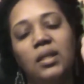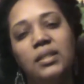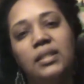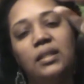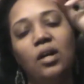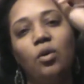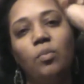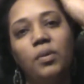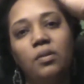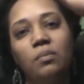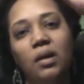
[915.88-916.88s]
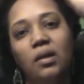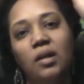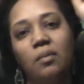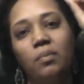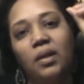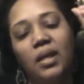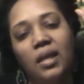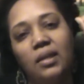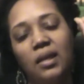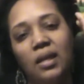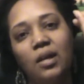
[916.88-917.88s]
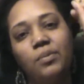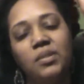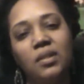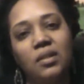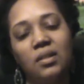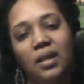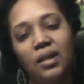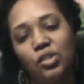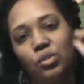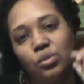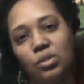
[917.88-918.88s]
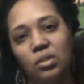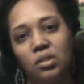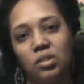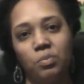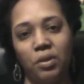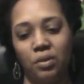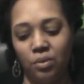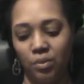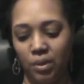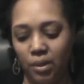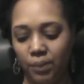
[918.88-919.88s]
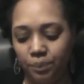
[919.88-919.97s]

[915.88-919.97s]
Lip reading: to open them up, and it helps to connect you to the spirit world.